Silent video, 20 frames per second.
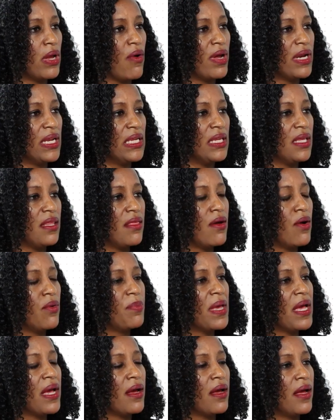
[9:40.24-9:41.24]
on in
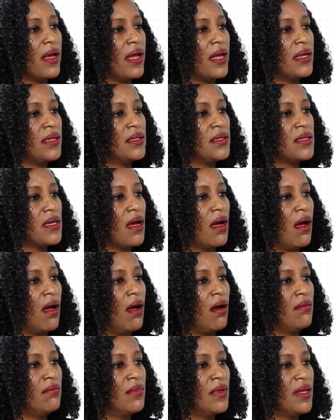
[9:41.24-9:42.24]
Ethiopia, and
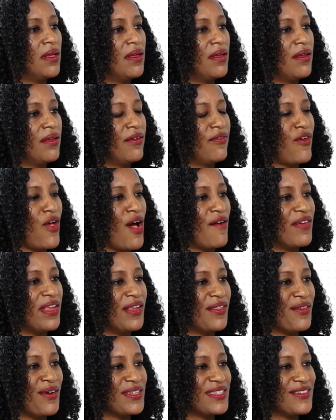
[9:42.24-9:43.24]
if you have any
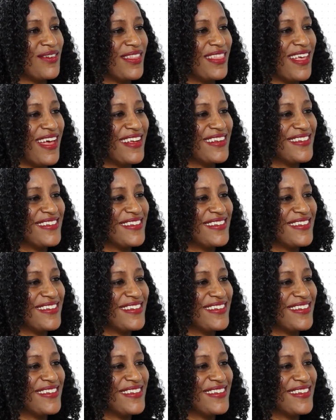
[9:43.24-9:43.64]
thoughts on that.